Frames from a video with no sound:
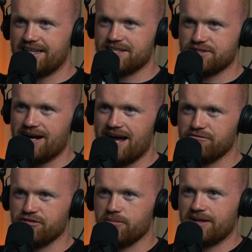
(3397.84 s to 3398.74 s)
national
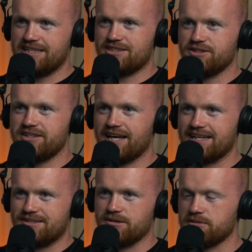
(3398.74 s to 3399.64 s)
anthem, and he stood
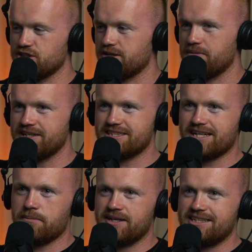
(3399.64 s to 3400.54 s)
next to him, just a bunch of
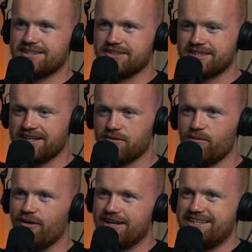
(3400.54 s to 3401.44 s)
Japanese guys, and then a
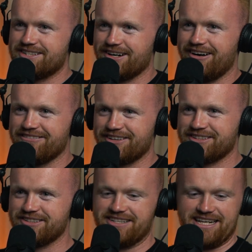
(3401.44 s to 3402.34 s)
white Jarvo
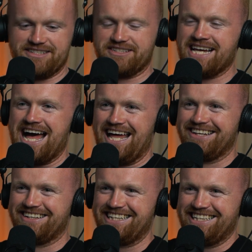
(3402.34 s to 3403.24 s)
stood there. He's got his
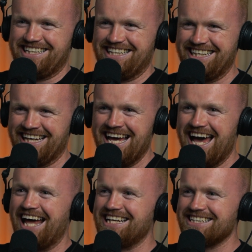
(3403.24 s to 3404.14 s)
hand on his,
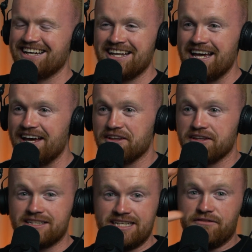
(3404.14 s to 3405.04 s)
and
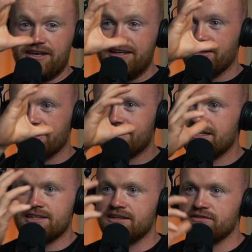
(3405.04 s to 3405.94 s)
the TV, like they
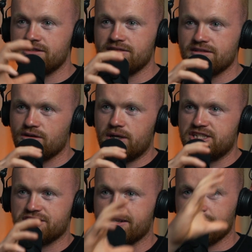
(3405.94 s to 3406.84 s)
didn't even
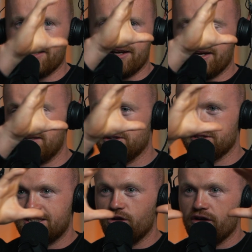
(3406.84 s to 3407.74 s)
question him. He's
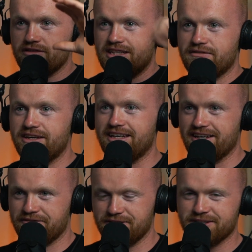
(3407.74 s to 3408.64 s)
on live TV.
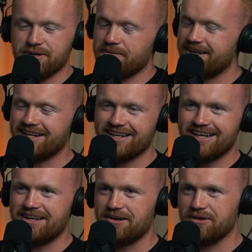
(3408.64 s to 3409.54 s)
If you type it in,
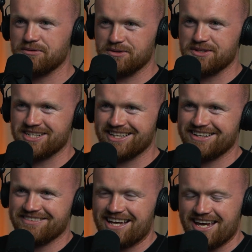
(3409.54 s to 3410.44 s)
I was watching it
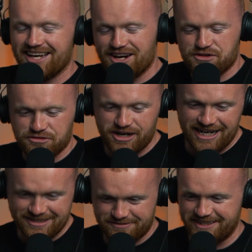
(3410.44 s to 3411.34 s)
the other day. It
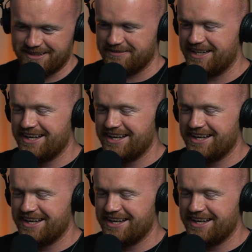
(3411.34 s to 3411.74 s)
cracks me up.